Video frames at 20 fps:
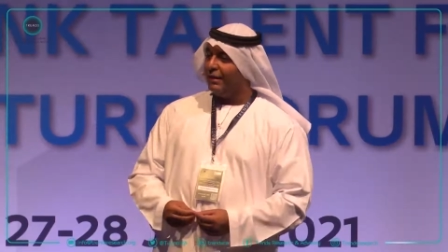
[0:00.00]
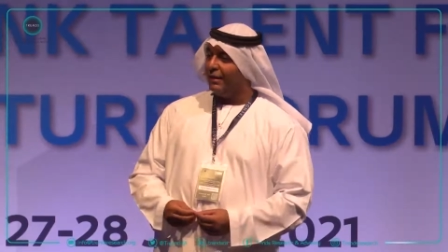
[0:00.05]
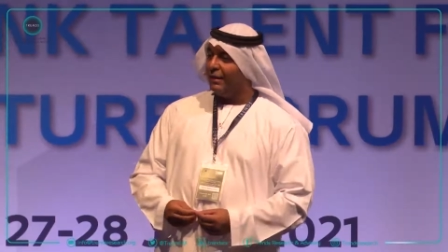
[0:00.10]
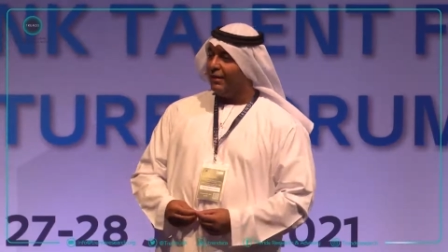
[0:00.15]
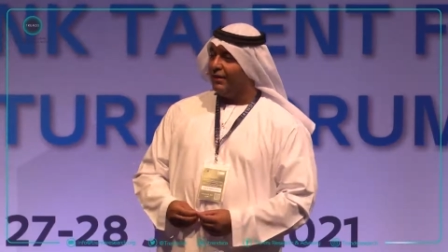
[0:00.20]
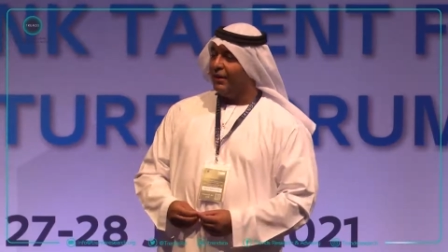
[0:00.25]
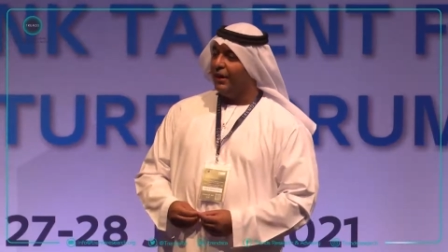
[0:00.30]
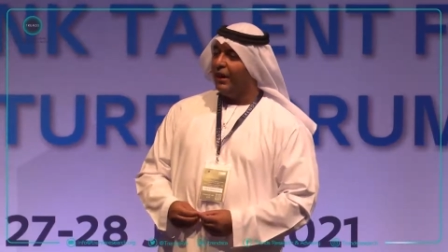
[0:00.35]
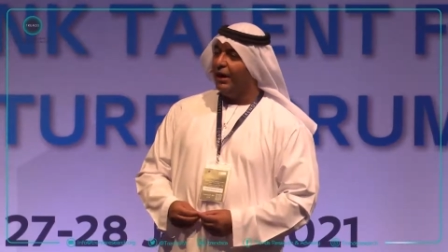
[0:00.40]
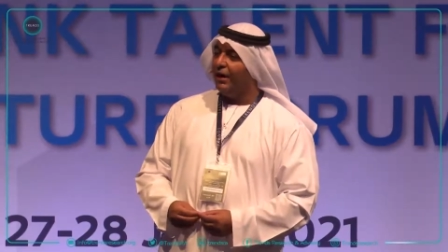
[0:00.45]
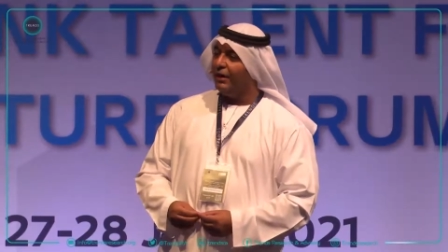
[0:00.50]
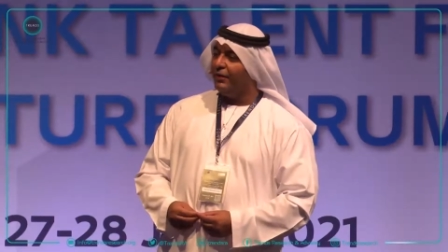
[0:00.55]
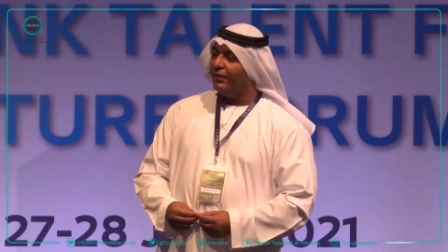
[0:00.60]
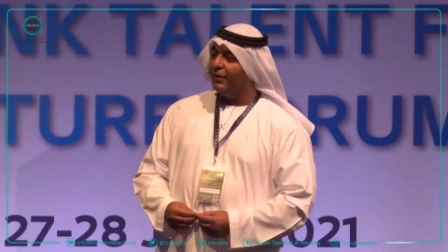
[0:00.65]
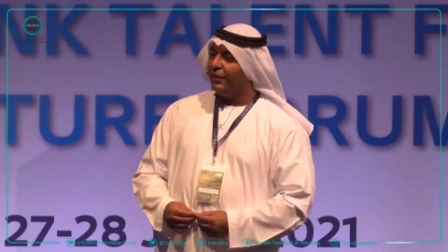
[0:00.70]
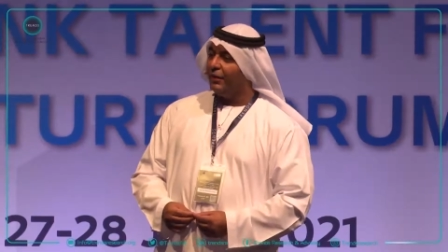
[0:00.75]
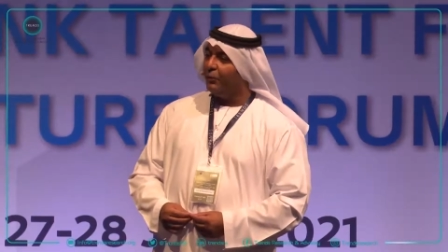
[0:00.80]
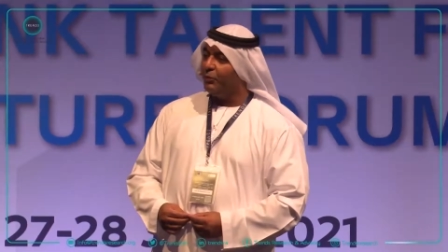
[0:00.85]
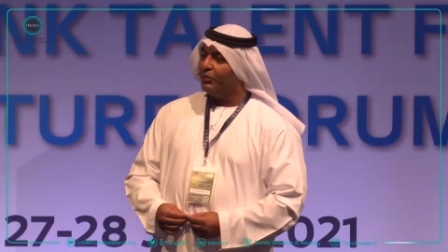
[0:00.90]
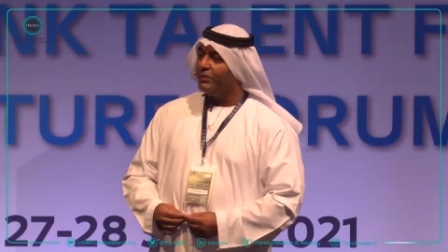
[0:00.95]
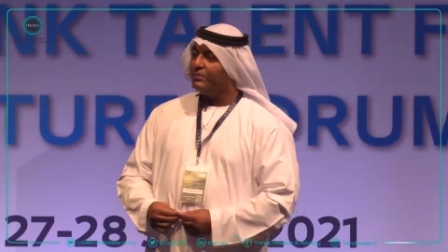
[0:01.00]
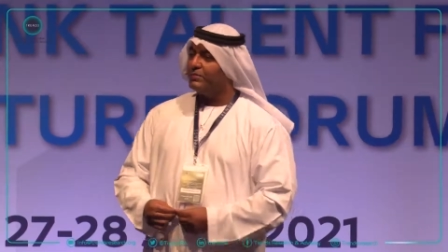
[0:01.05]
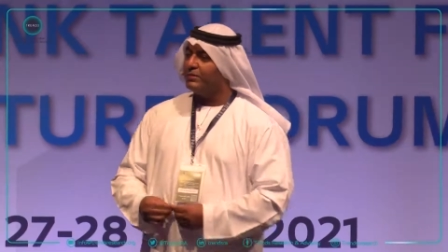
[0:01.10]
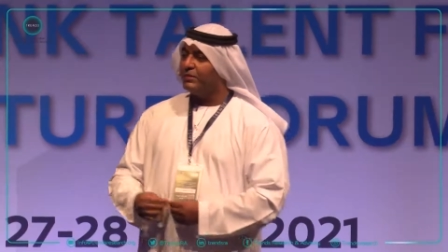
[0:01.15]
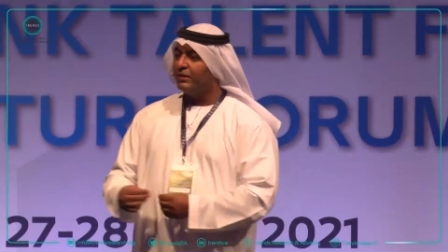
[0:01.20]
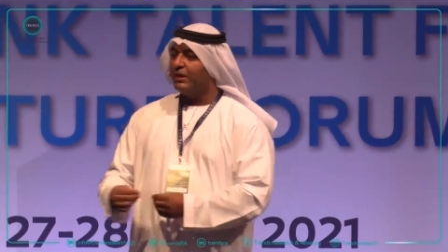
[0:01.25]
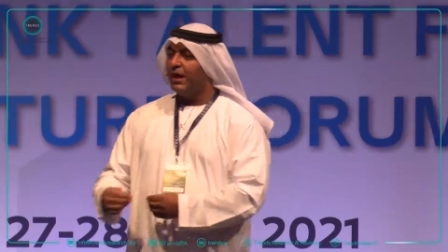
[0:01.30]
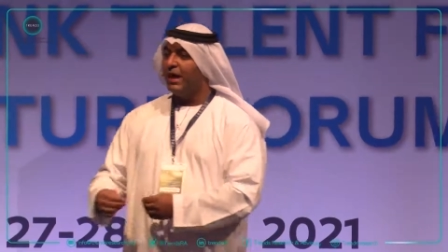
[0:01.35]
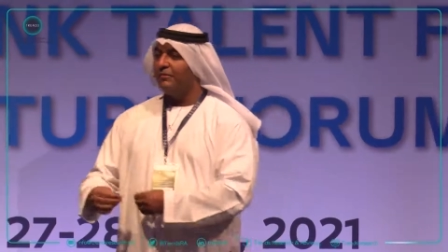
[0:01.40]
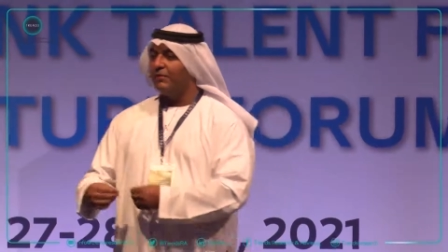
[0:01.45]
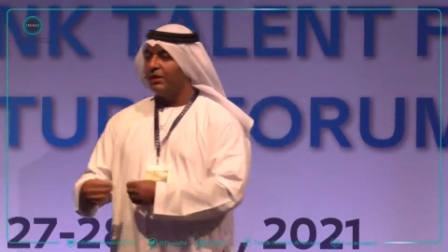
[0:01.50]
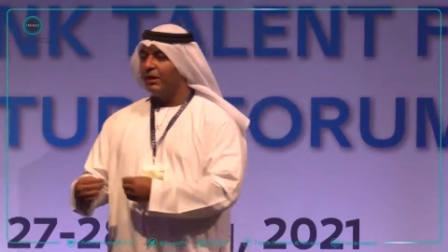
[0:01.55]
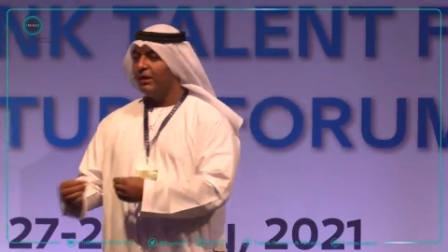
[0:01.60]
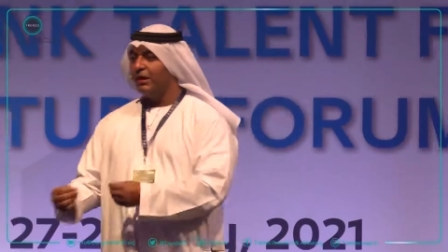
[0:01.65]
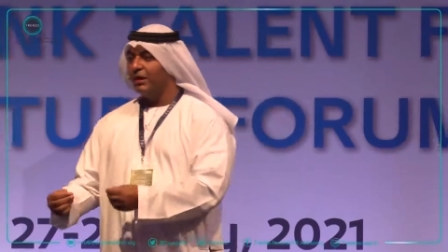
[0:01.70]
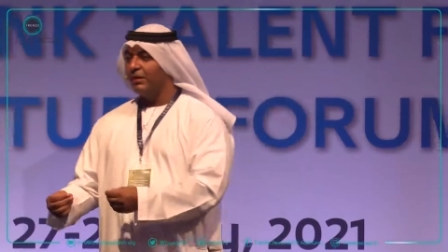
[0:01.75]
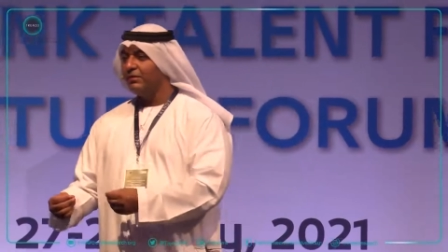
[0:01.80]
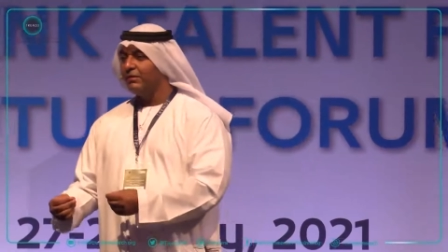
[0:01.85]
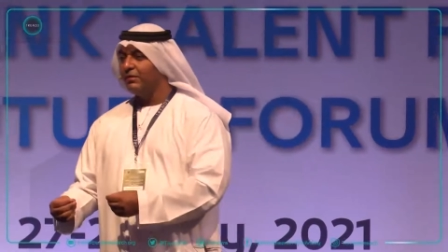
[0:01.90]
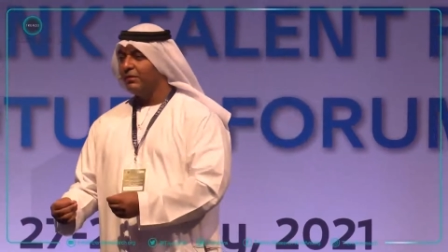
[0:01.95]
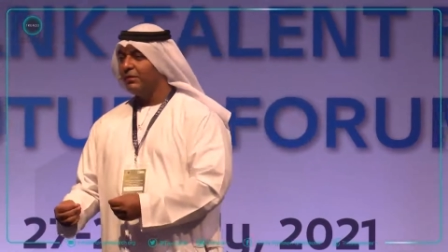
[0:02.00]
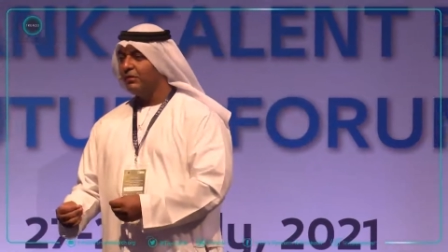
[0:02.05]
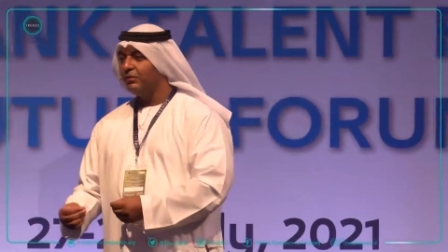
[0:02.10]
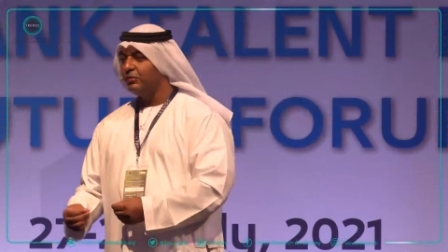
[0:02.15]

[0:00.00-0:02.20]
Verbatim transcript: then I think we still have a lot